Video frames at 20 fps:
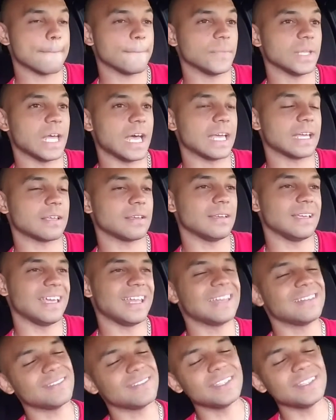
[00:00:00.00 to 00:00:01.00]
Like,
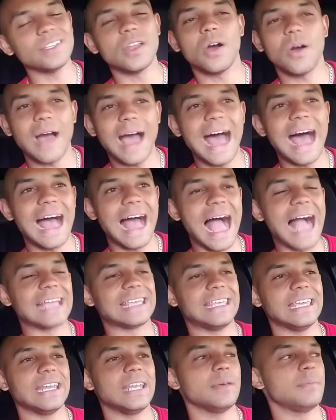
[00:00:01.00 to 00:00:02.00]
and you know, I, I
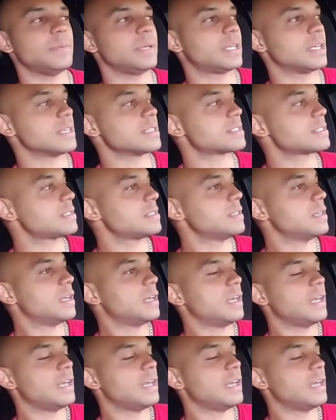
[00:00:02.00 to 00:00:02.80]
get it because